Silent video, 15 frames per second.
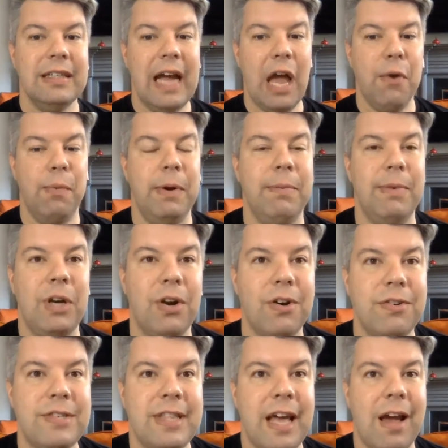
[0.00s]
and we
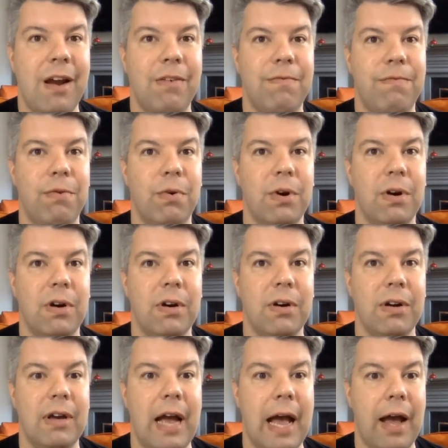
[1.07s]
rehearsed that for
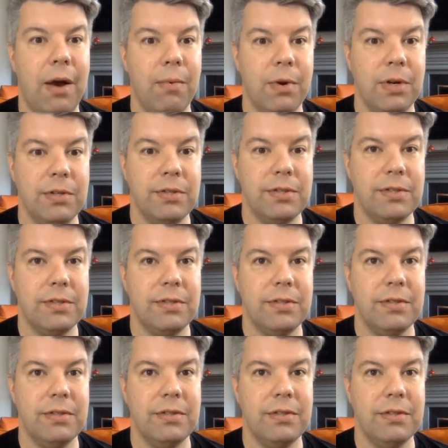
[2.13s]
hours